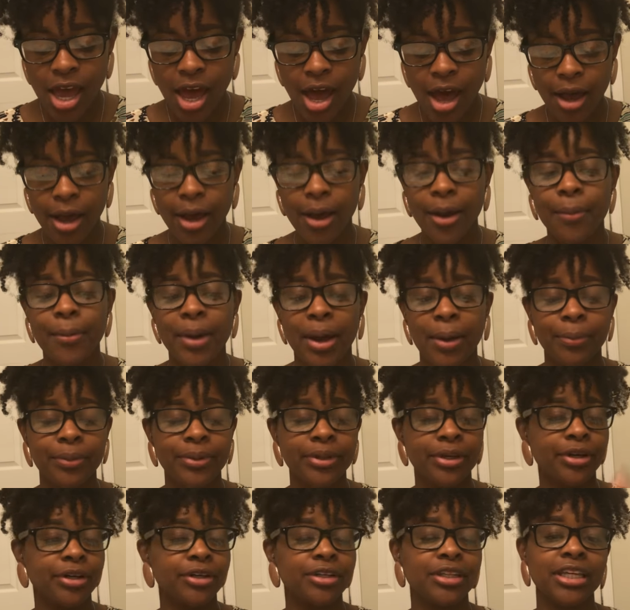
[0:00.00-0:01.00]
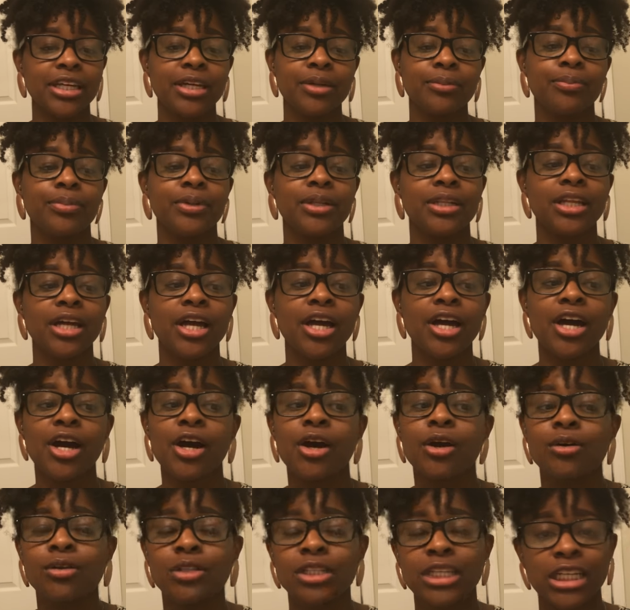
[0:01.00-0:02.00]
I'll put her link
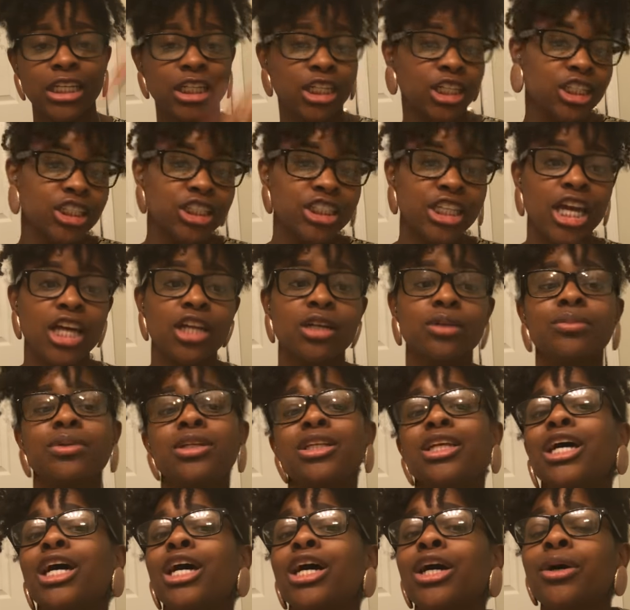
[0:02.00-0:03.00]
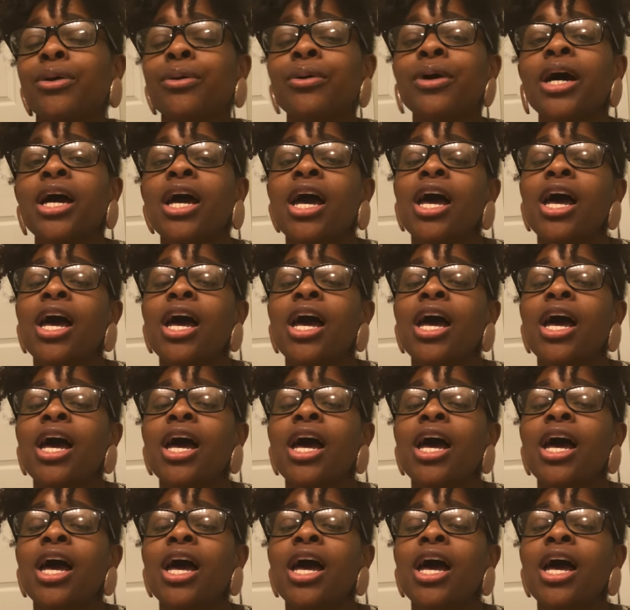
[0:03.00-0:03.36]
below, link her channel below.